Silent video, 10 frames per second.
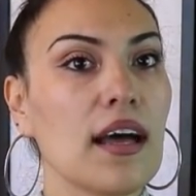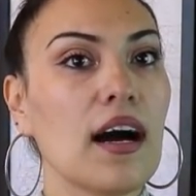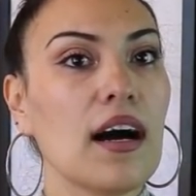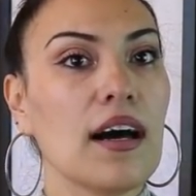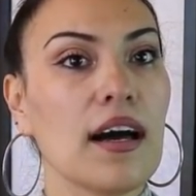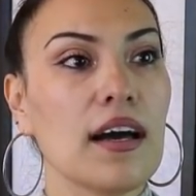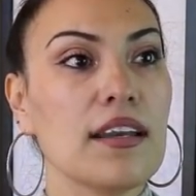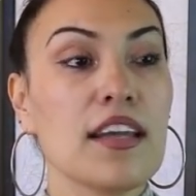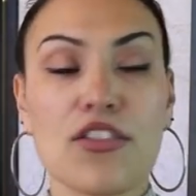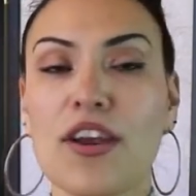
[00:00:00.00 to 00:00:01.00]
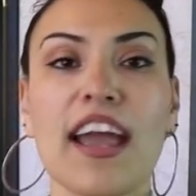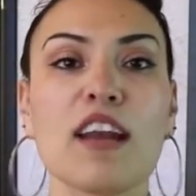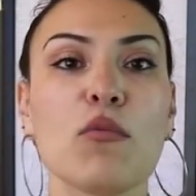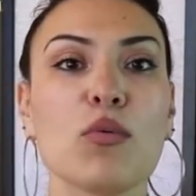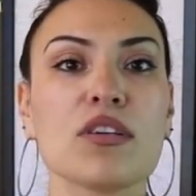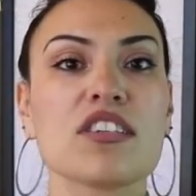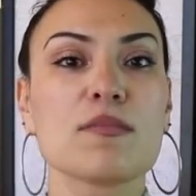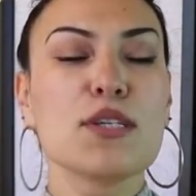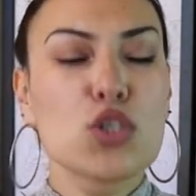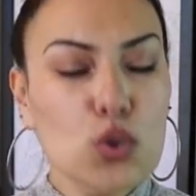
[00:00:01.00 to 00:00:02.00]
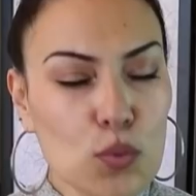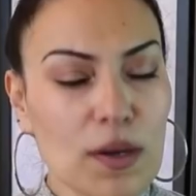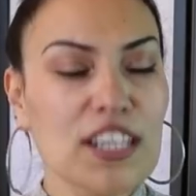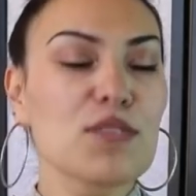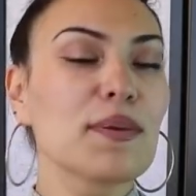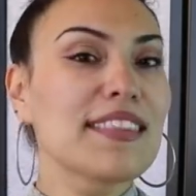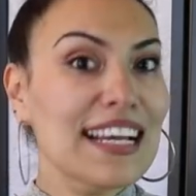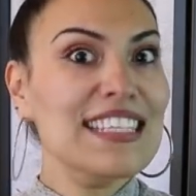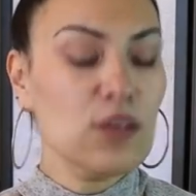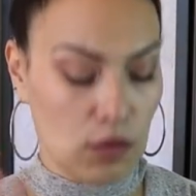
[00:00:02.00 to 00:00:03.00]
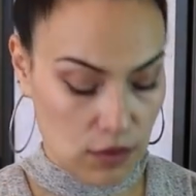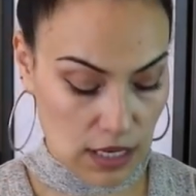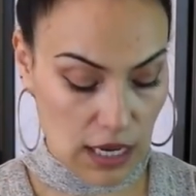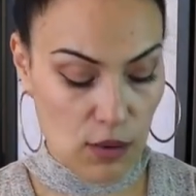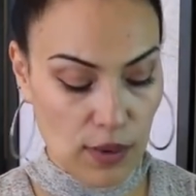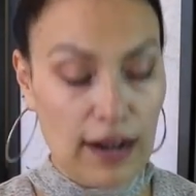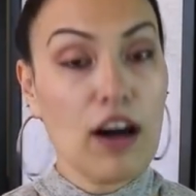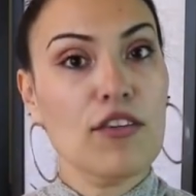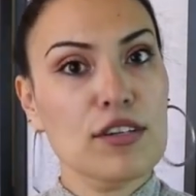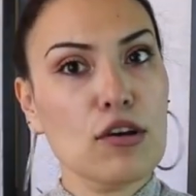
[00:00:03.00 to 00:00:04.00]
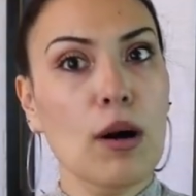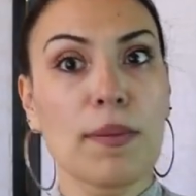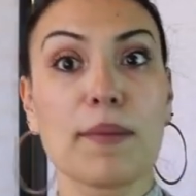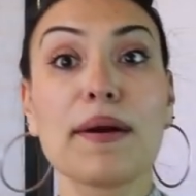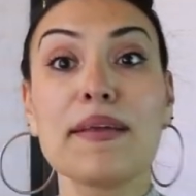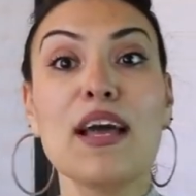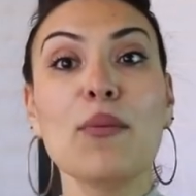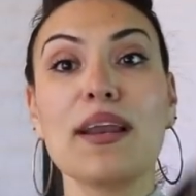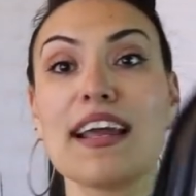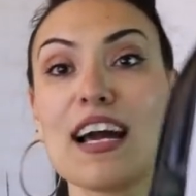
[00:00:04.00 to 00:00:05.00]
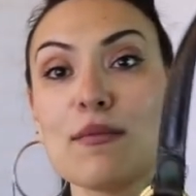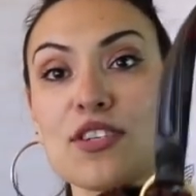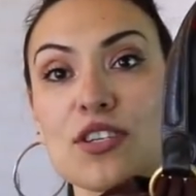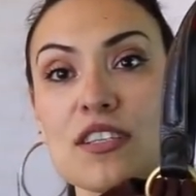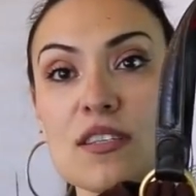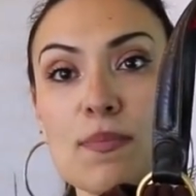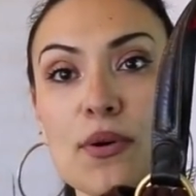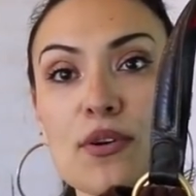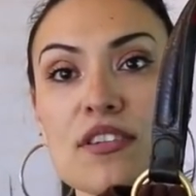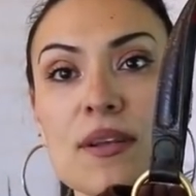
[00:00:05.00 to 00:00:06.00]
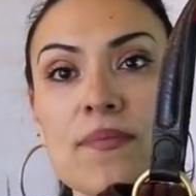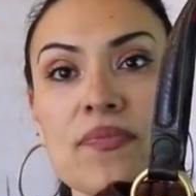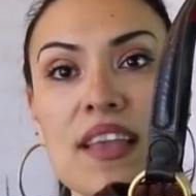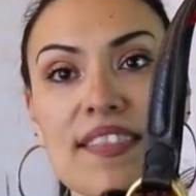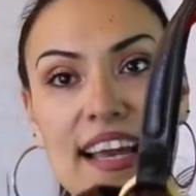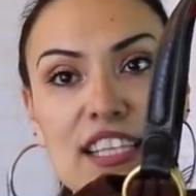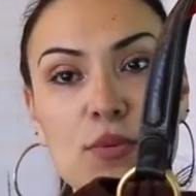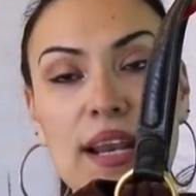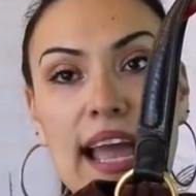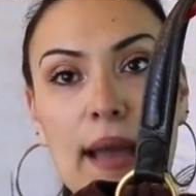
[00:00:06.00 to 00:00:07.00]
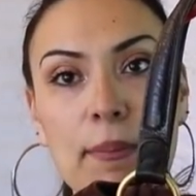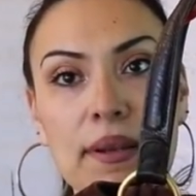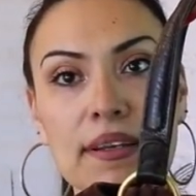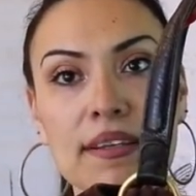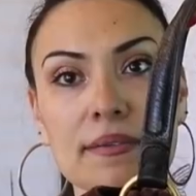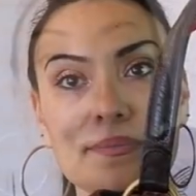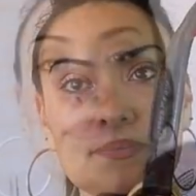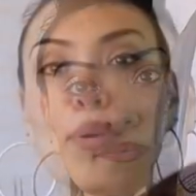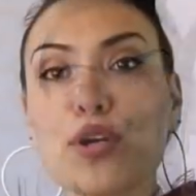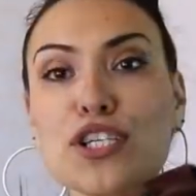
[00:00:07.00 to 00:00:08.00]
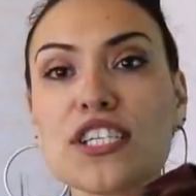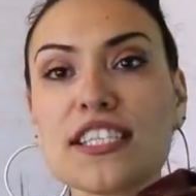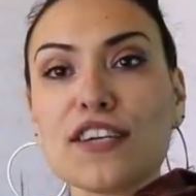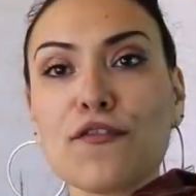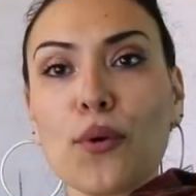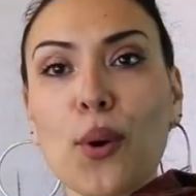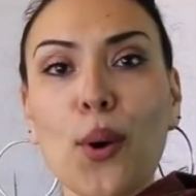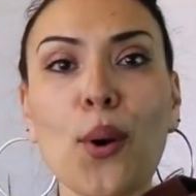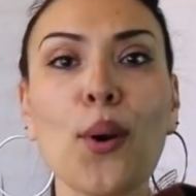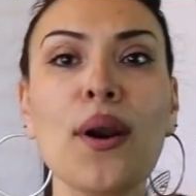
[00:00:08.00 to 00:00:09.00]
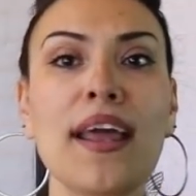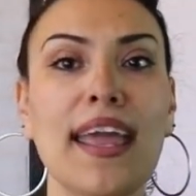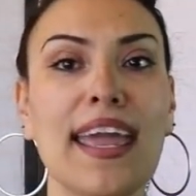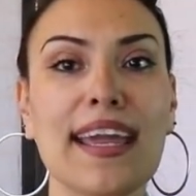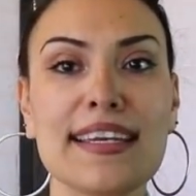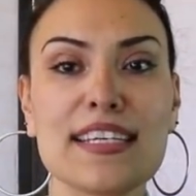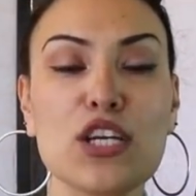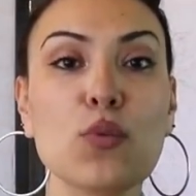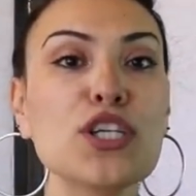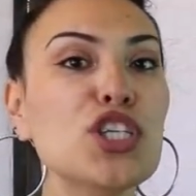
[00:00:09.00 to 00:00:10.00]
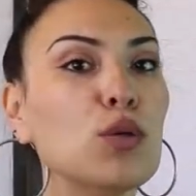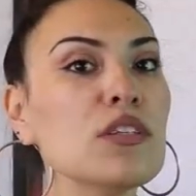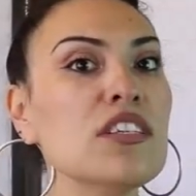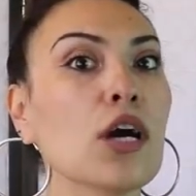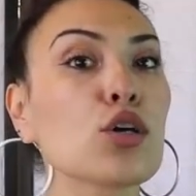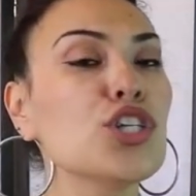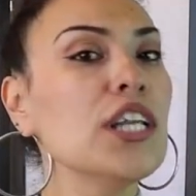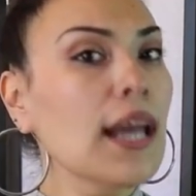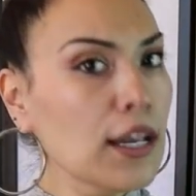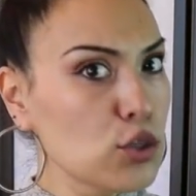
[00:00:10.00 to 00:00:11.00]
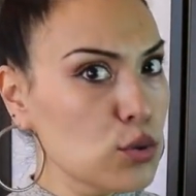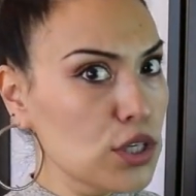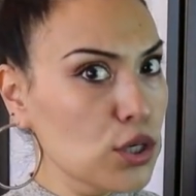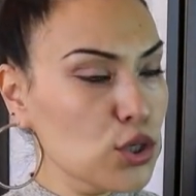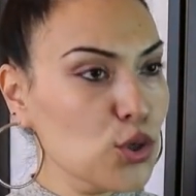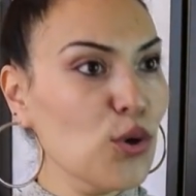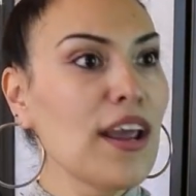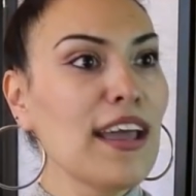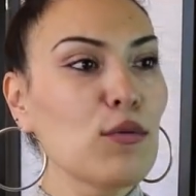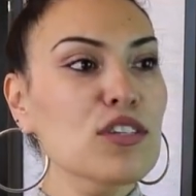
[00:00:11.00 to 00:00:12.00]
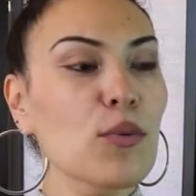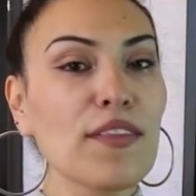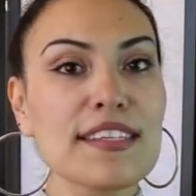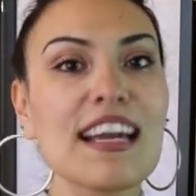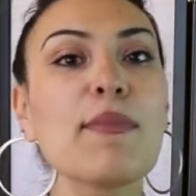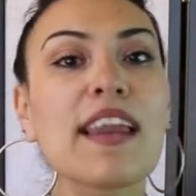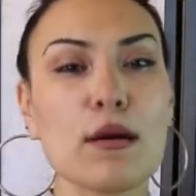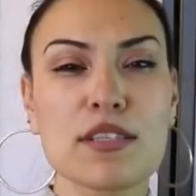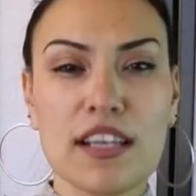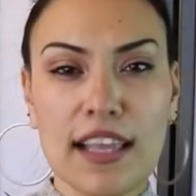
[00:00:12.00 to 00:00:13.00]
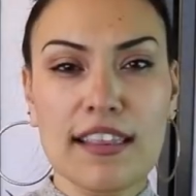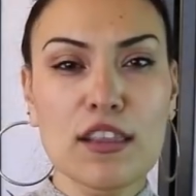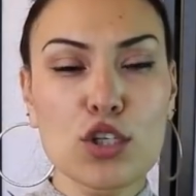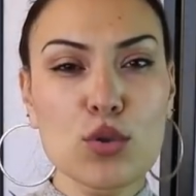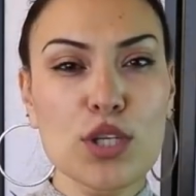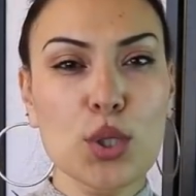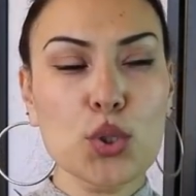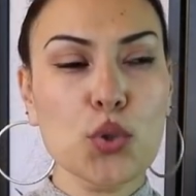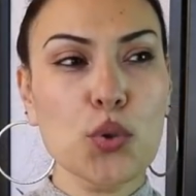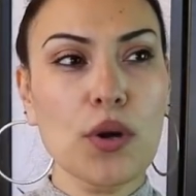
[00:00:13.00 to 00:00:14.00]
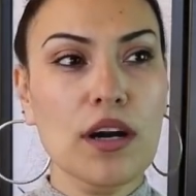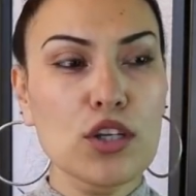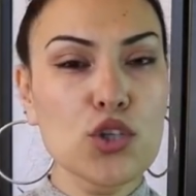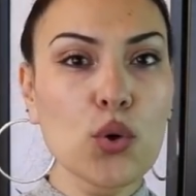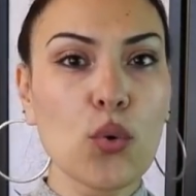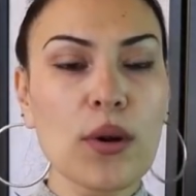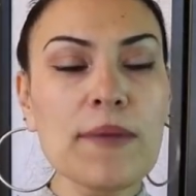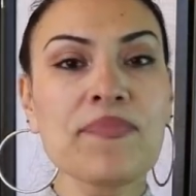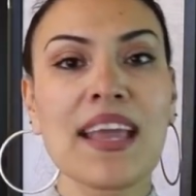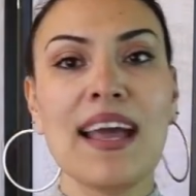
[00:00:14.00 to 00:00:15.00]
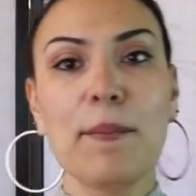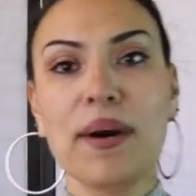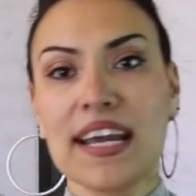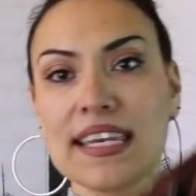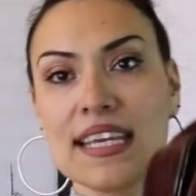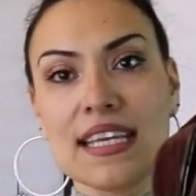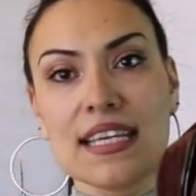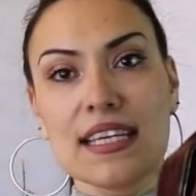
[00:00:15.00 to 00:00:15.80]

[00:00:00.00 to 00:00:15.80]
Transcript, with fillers: uh, another animal would just be too much. But that's, I went out of topic, but when it comes to this purse, that's what happened. I purchased it for her, and when she was younger, she liked Juicy Couture. It was around the time that I was collecting the Juicy Couture uh, jewelry, but